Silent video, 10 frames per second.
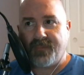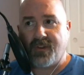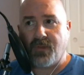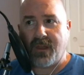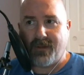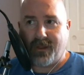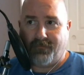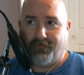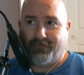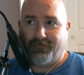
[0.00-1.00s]
so, like you
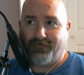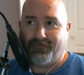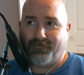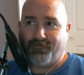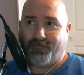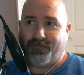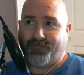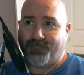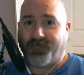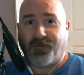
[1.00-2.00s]
said,
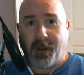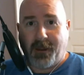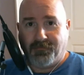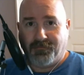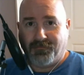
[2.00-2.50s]
free.